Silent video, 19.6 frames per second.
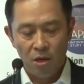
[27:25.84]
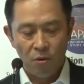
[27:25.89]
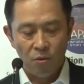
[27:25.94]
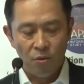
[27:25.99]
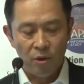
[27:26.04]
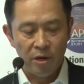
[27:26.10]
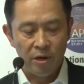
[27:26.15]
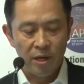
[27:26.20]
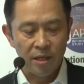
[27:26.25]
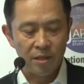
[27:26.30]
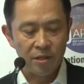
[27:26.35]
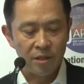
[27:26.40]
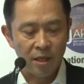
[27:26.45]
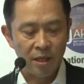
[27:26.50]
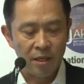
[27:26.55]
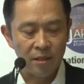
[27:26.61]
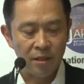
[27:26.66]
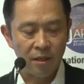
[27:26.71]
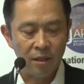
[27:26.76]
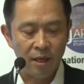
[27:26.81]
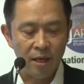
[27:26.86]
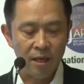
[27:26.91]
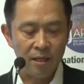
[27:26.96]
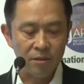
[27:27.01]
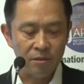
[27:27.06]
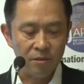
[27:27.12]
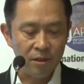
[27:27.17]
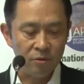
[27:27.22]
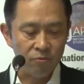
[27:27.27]
Whereas on the
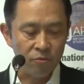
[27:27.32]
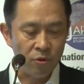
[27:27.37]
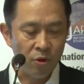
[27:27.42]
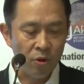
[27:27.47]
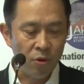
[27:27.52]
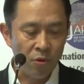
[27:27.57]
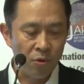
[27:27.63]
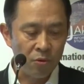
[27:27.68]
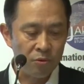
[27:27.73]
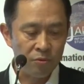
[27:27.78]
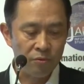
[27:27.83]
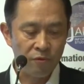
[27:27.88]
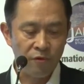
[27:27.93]
last row,